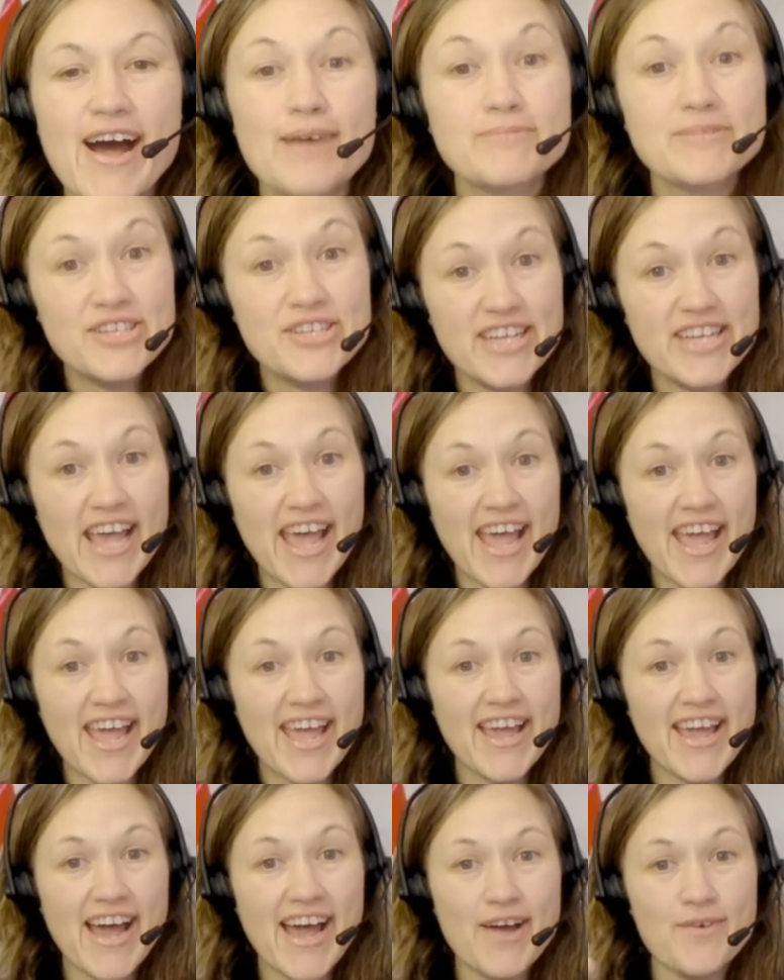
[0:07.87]

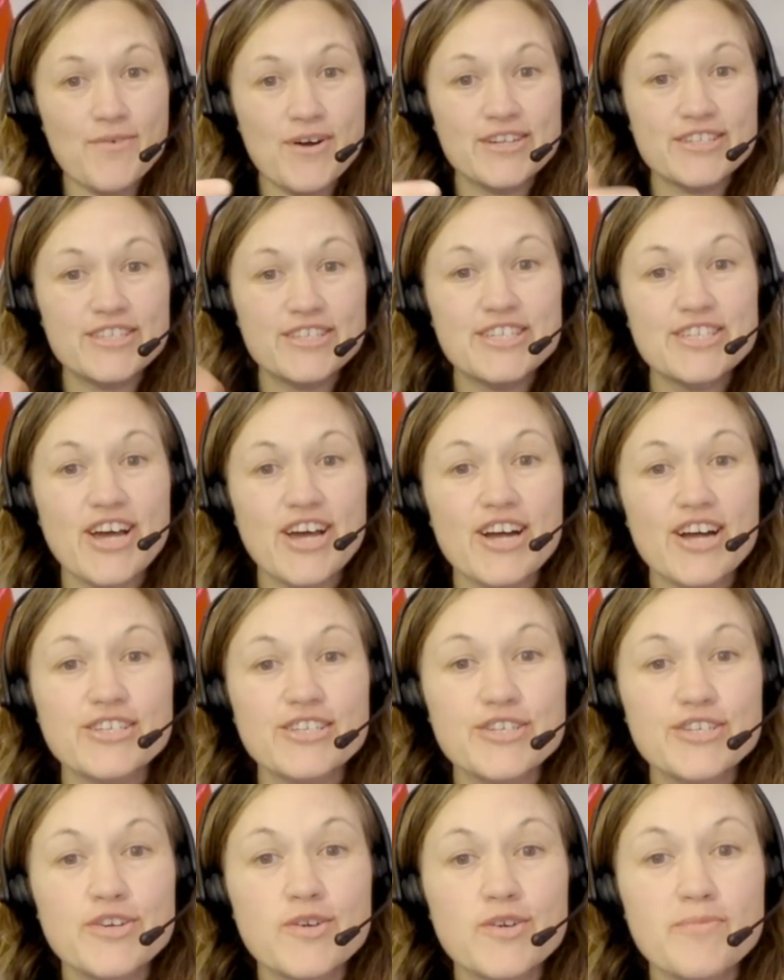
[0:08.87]
Today, I want to talk
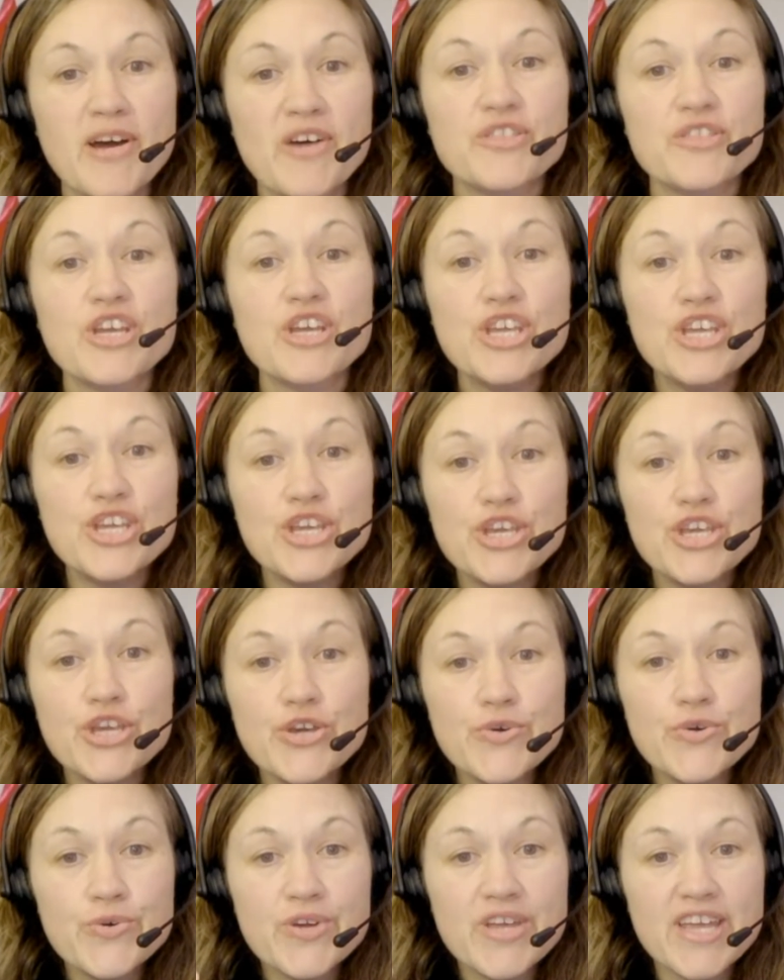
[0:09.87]
to you about the
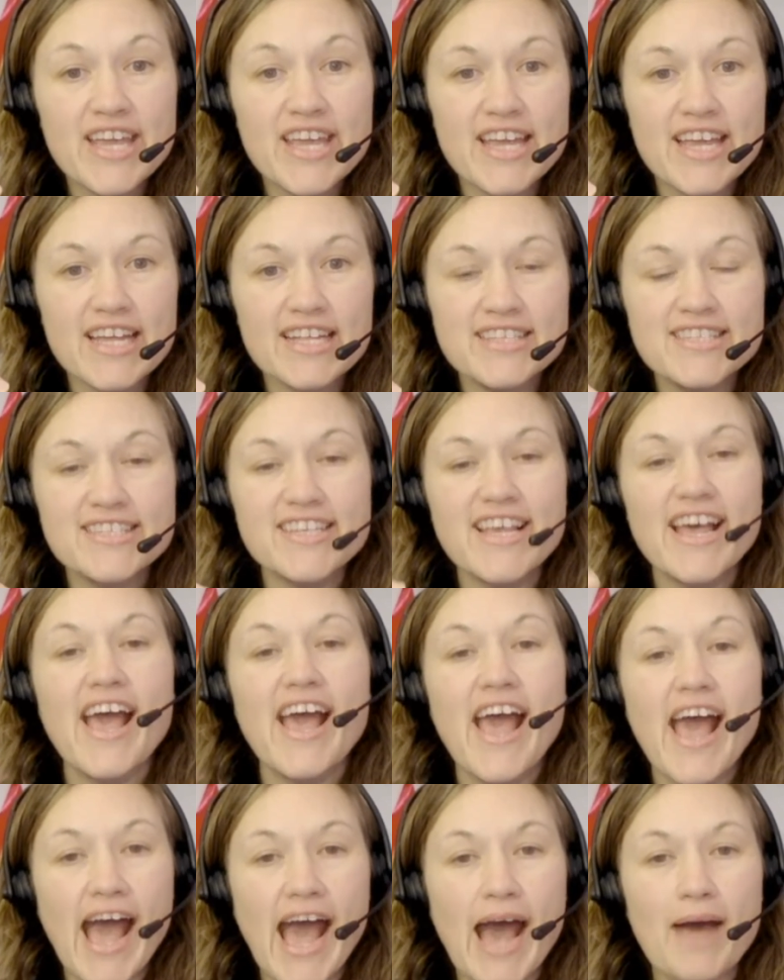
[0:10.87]
Qkids
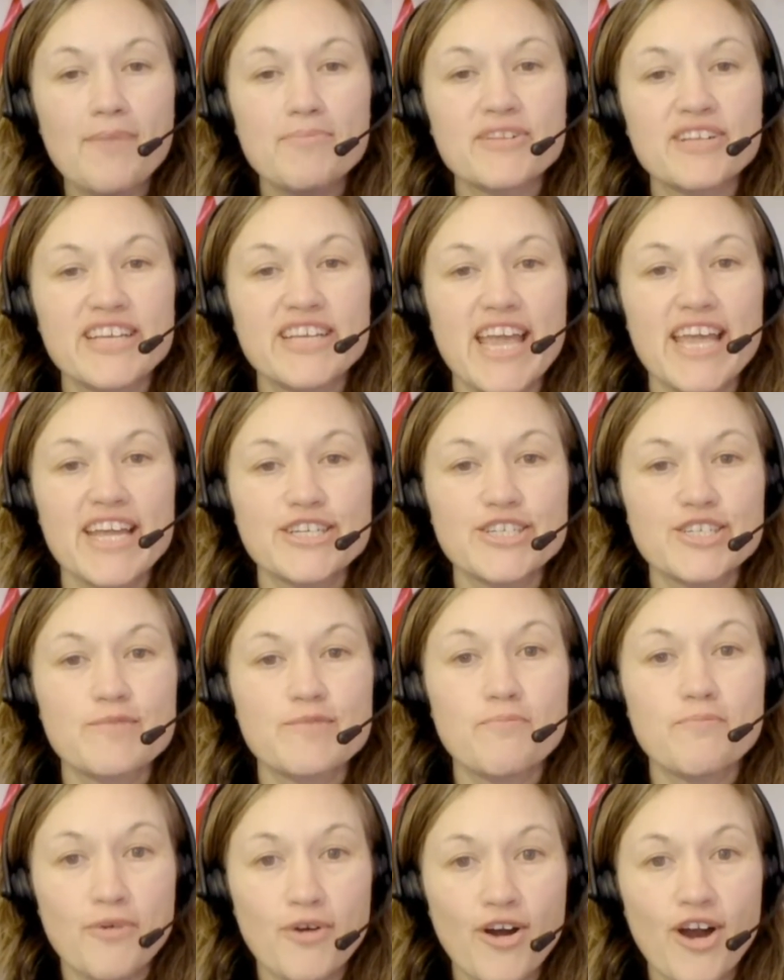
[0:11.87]

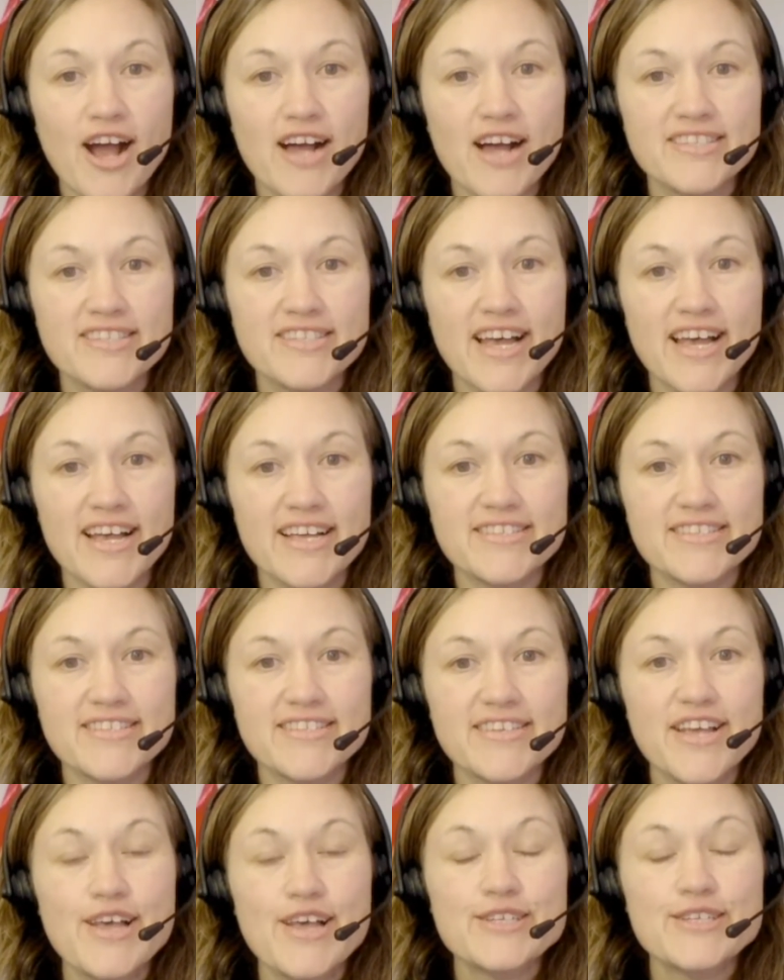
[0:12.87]
application process.
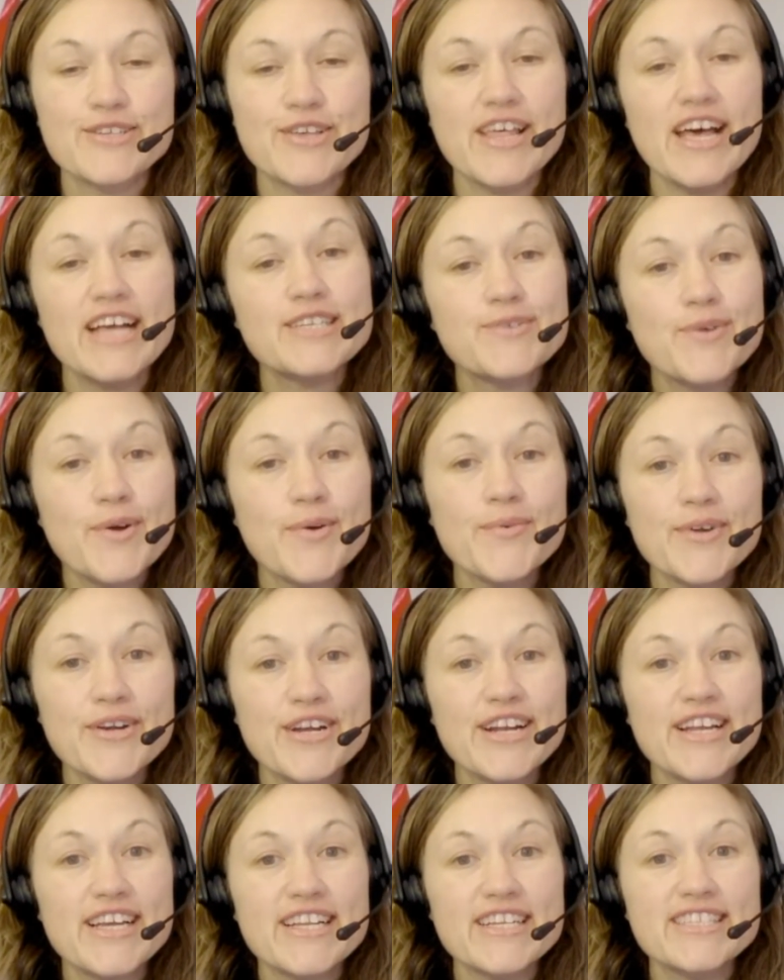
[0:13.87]
So that's what we're
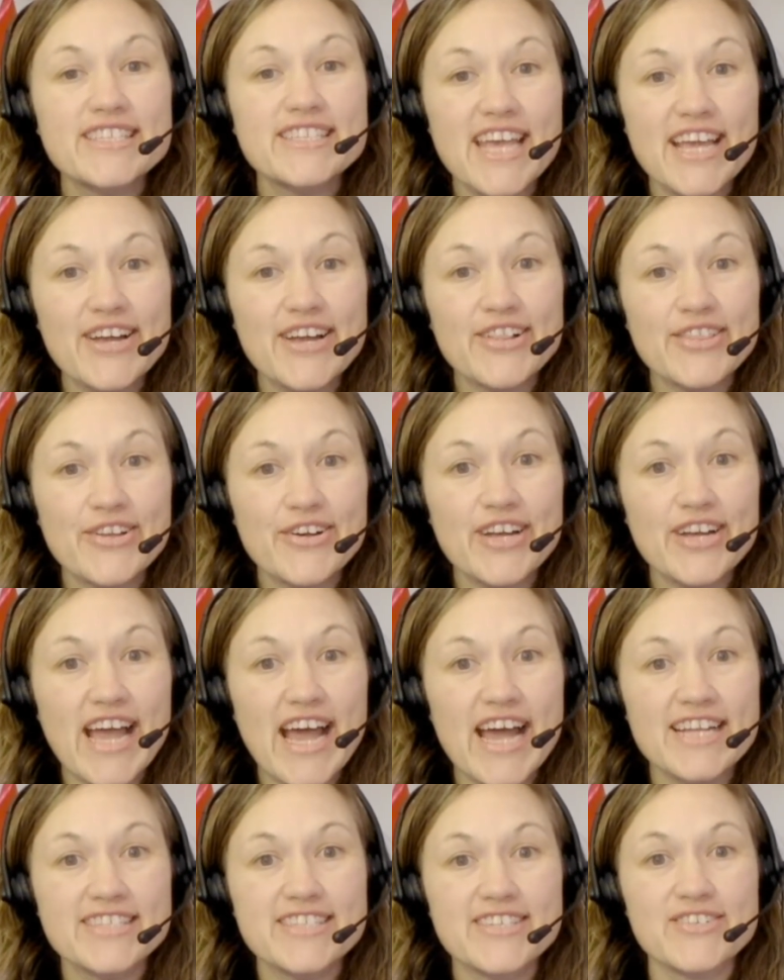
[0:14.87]
going to take a look
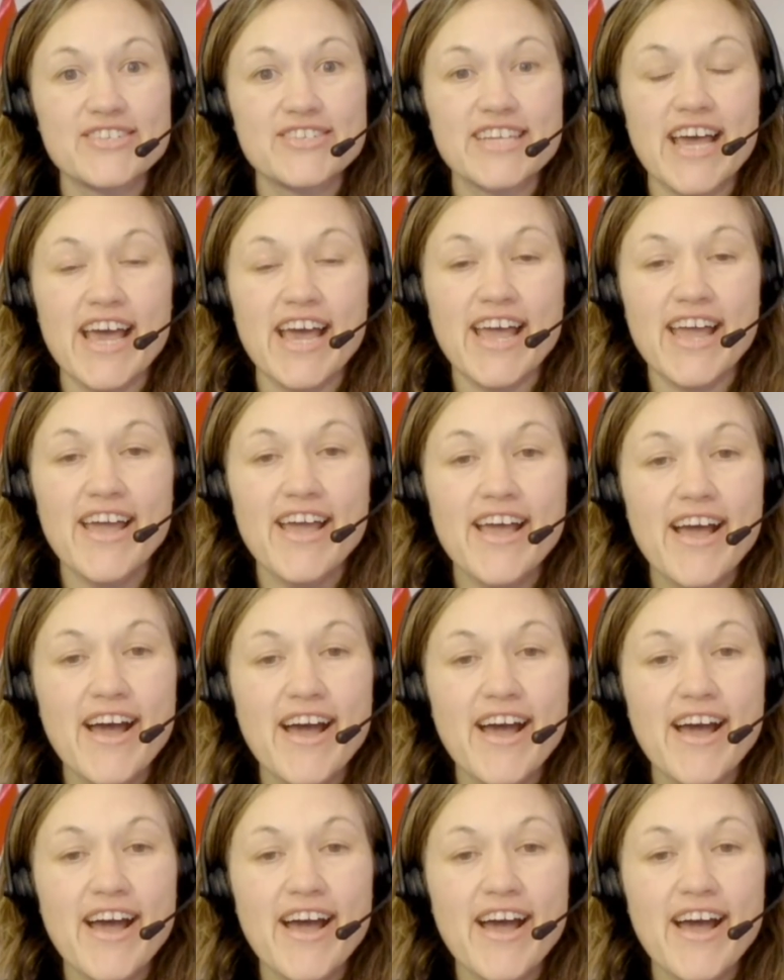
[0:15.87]
at today.